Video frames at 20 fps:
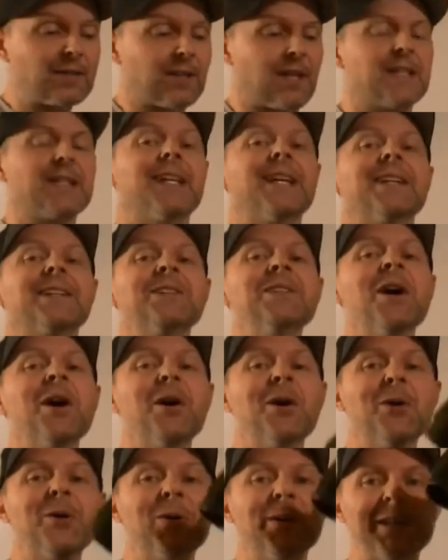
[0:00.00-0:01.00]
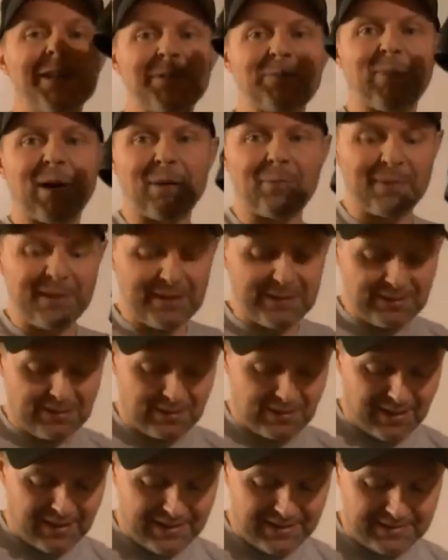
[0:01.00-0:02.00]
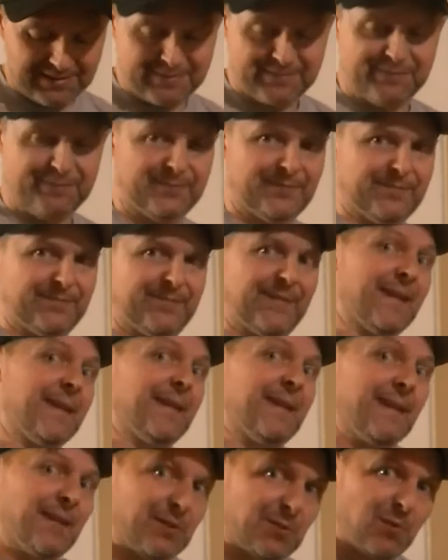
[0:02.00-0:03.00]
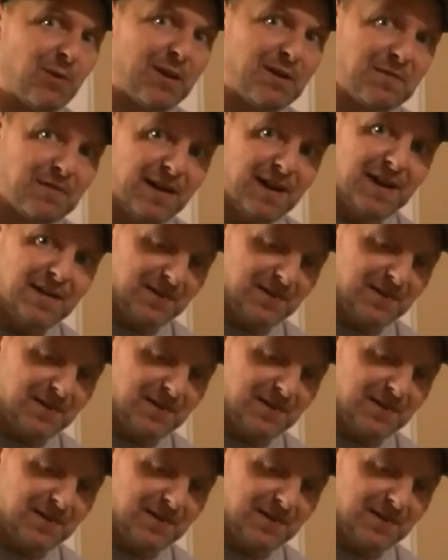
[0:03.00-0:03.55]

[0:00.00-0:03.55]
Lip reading: I was like, "No, these puppies are like 25